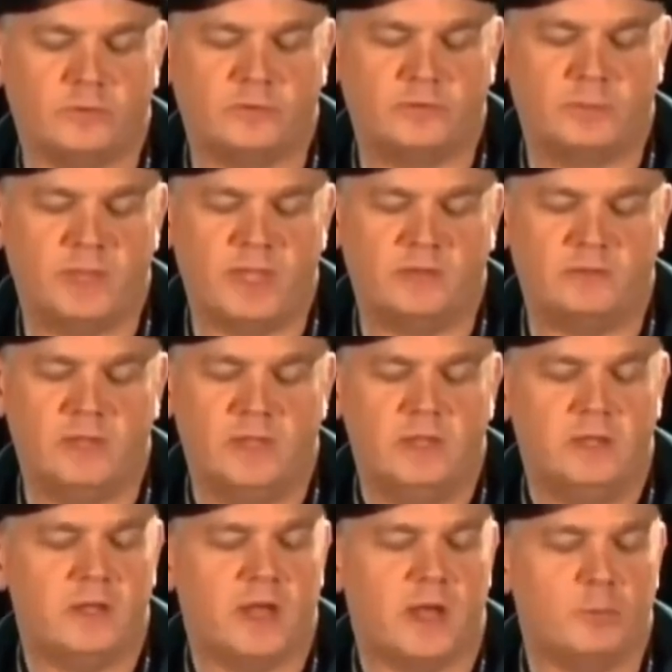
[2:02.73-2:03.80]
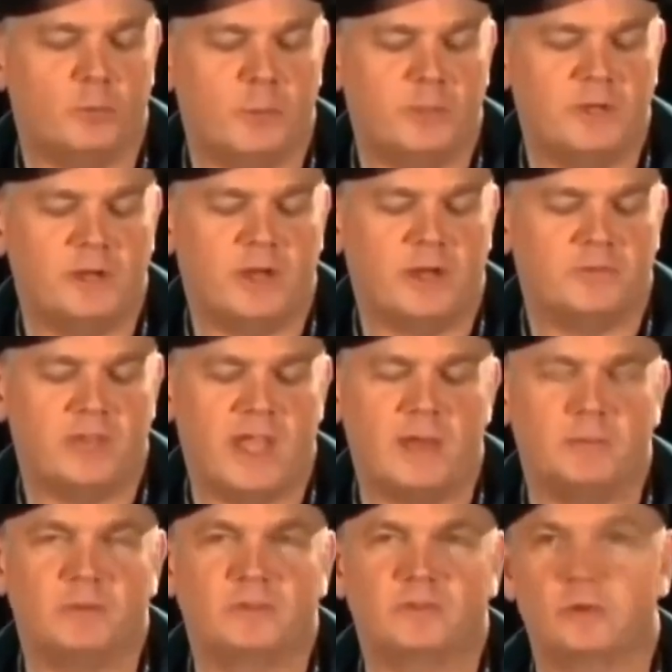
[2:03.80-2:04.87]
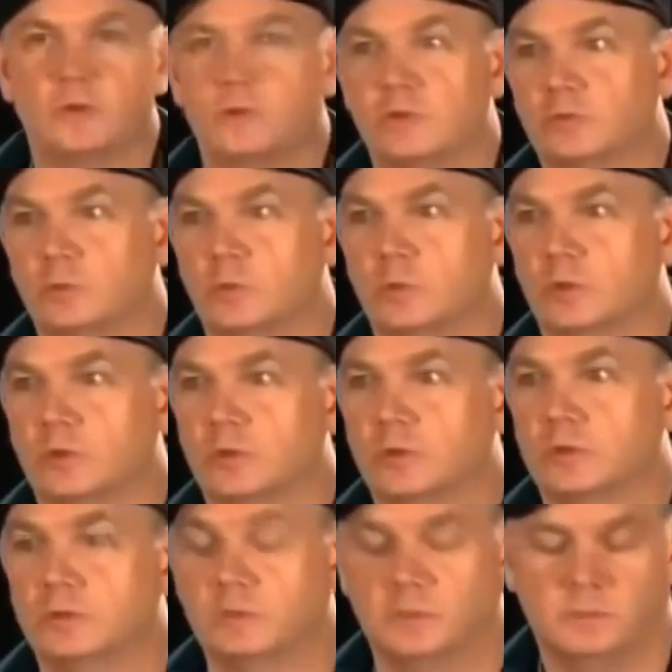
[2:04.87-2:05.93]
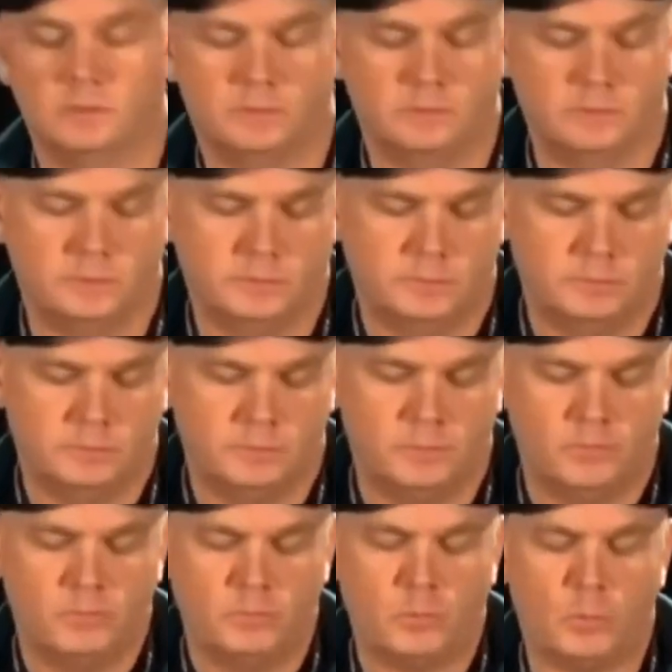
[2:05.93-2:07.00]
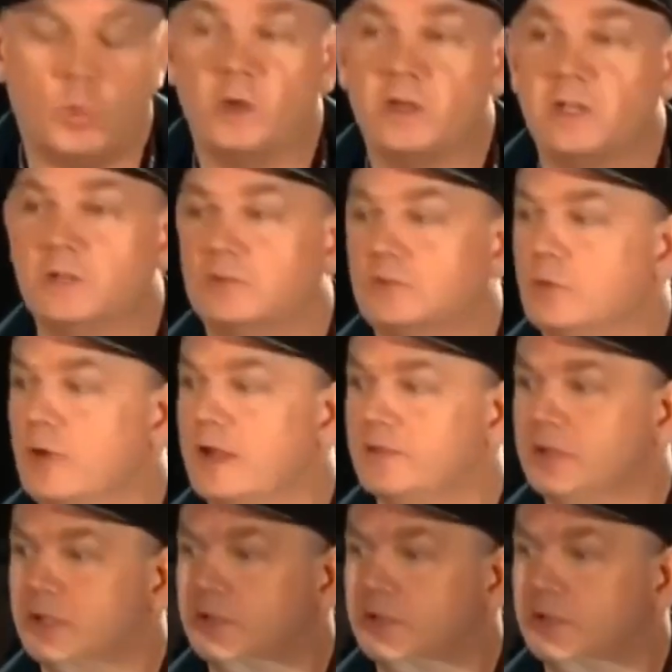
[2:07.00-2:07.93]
of space not ripping off the atmosphere of this world? What is gravity?